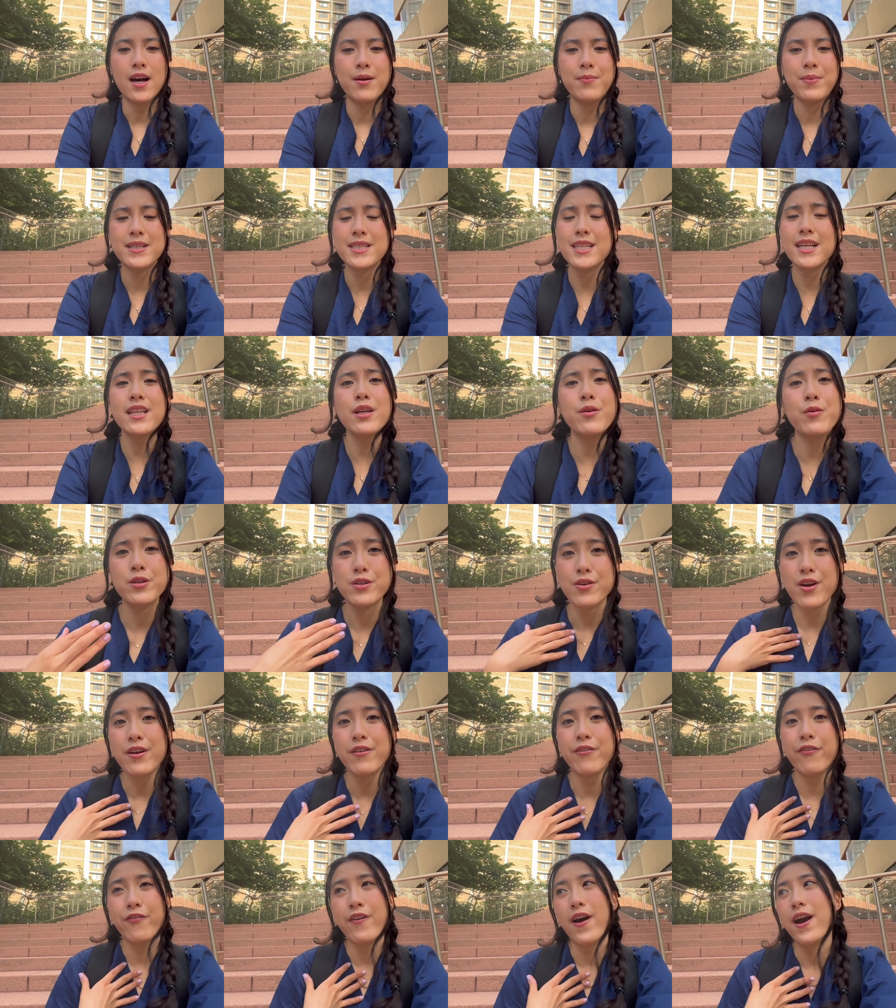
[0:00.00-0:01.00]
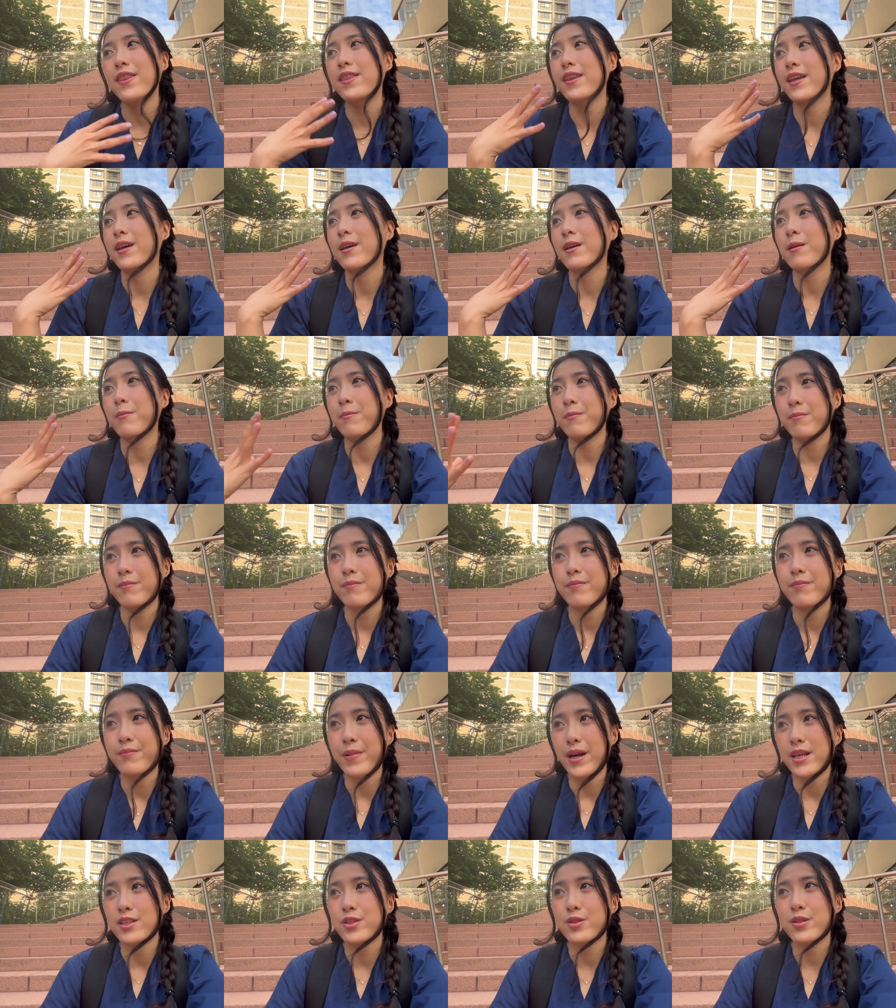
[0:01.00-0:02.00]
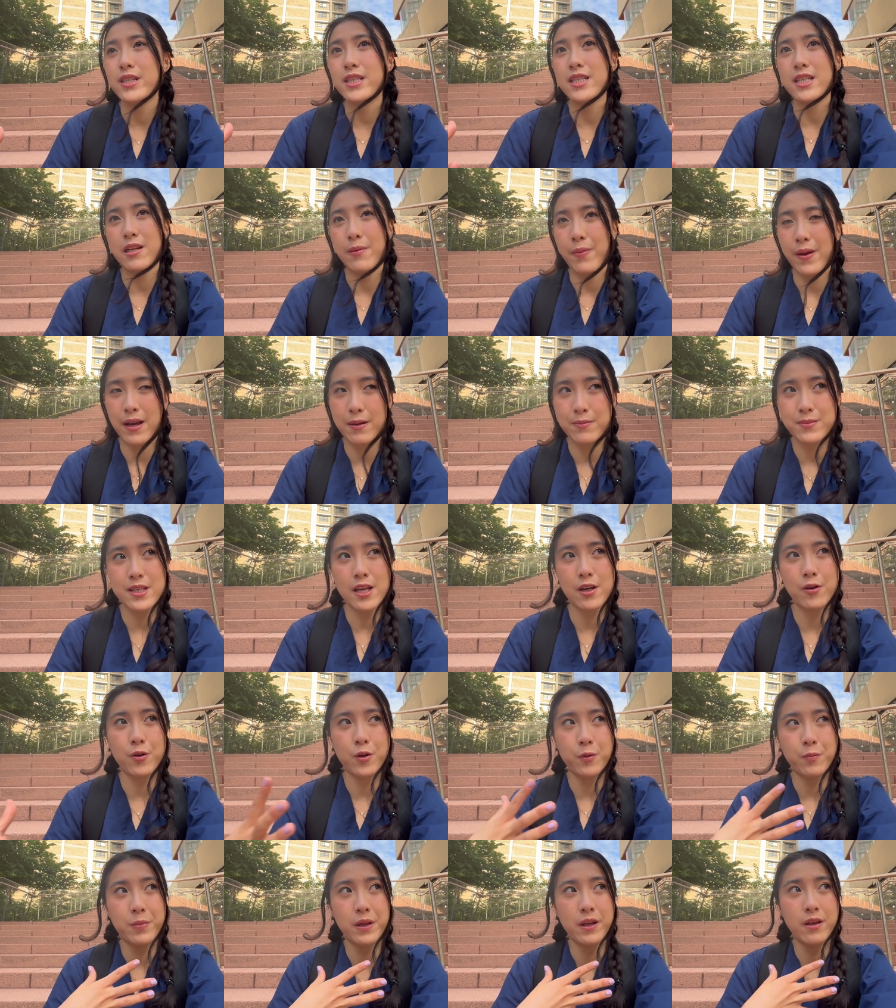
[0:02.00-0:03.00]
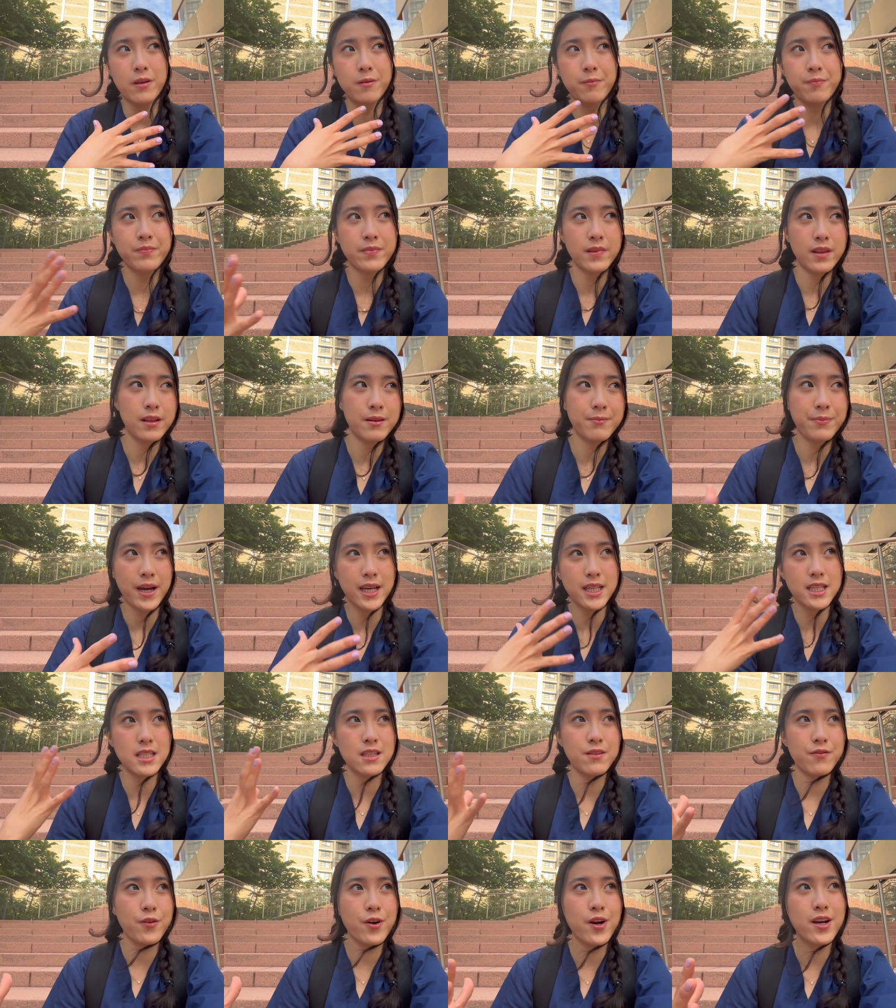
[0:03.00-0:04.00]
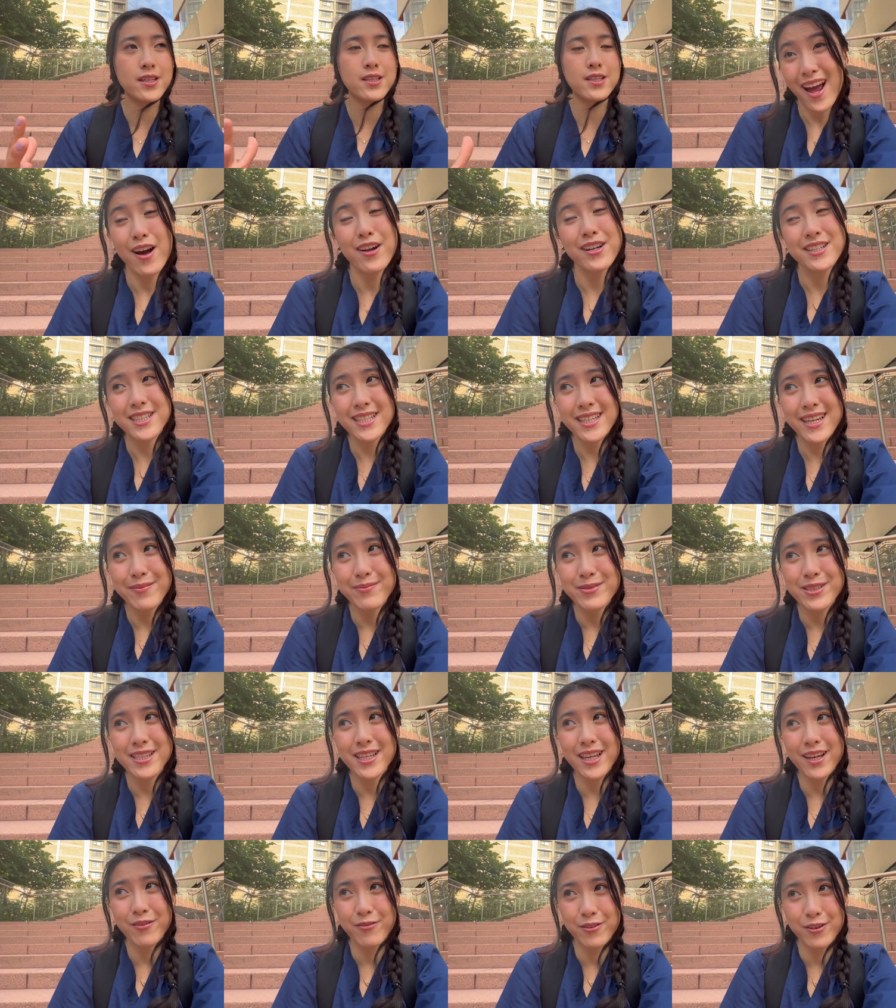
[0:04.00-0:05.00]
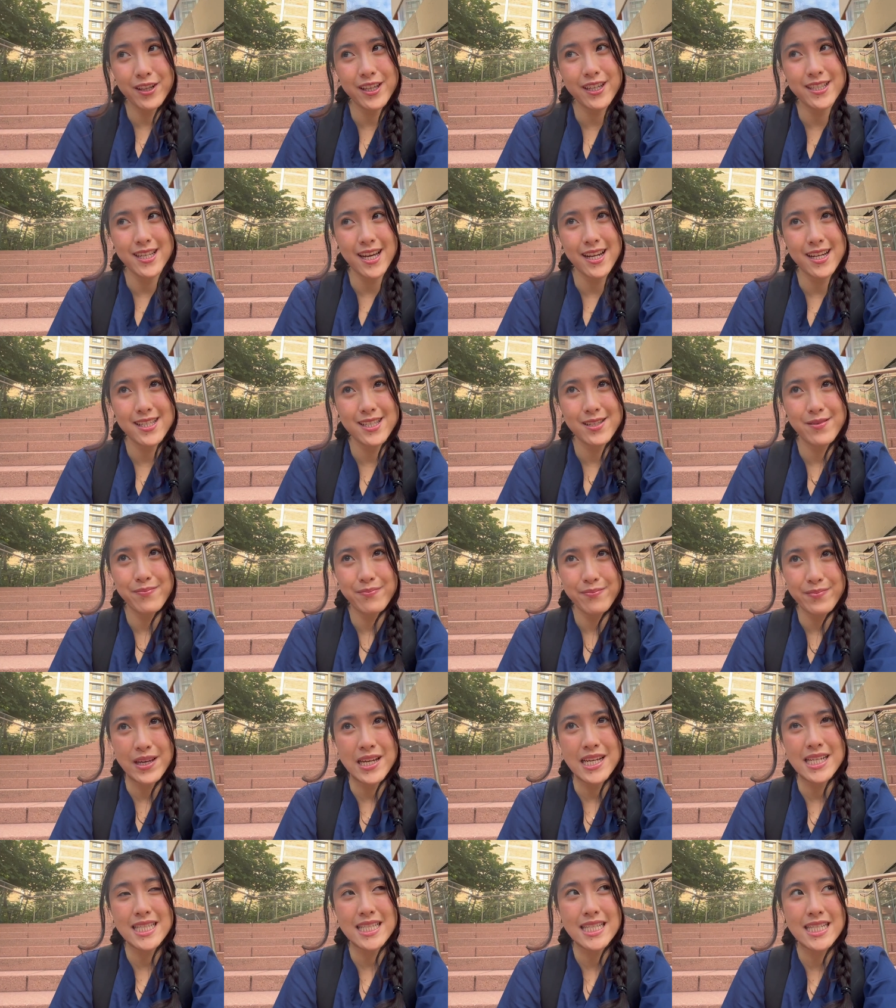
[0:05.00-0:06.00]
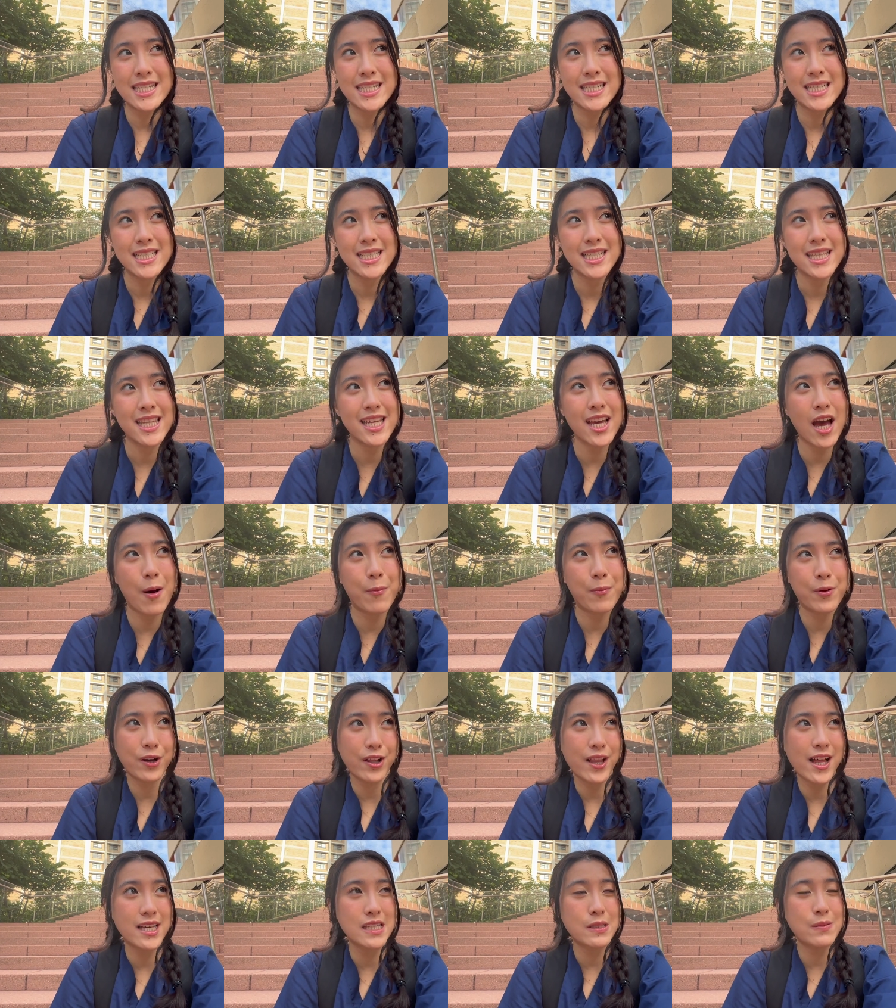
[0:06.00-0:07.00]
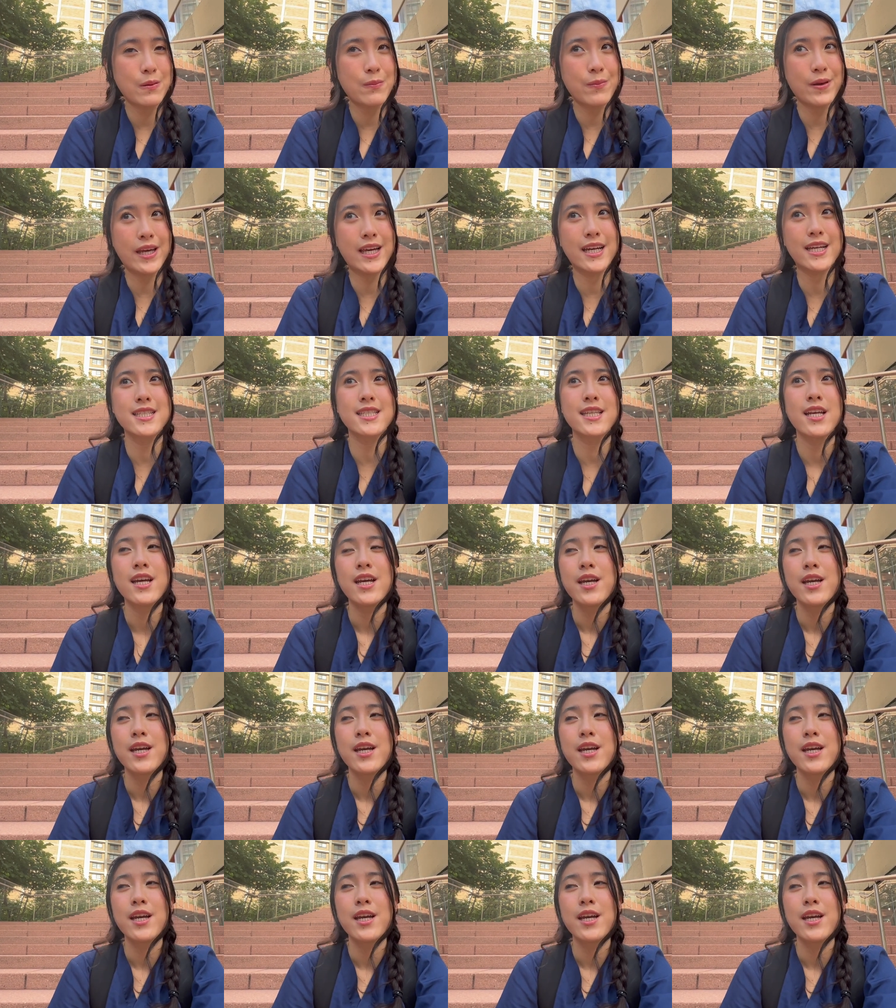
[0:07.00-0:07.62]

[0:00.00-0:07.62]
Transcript: Basically we're trying to find like mentors in APAMSA who would be best for us. Honestly, I'm just like really excited to meet the upperclassmen because